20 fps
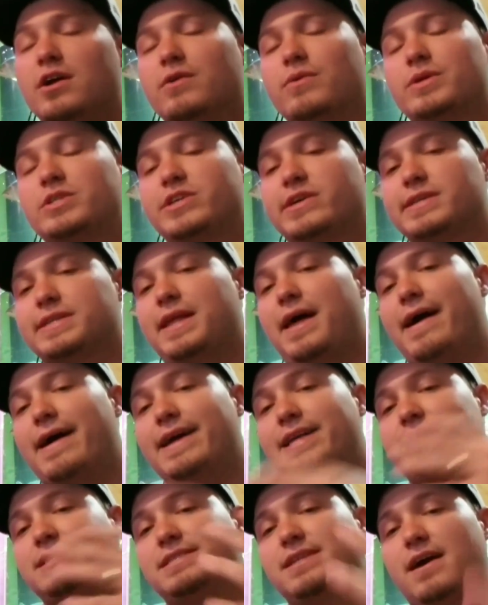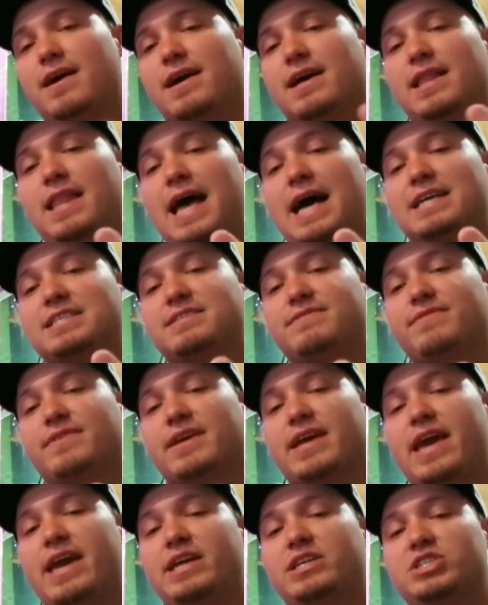which are lines, not
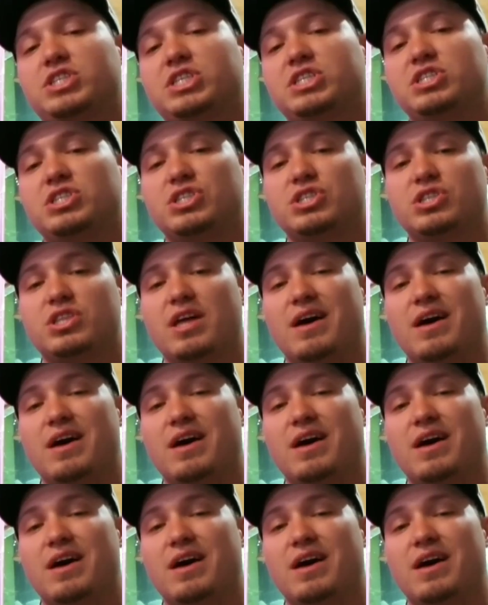classifications.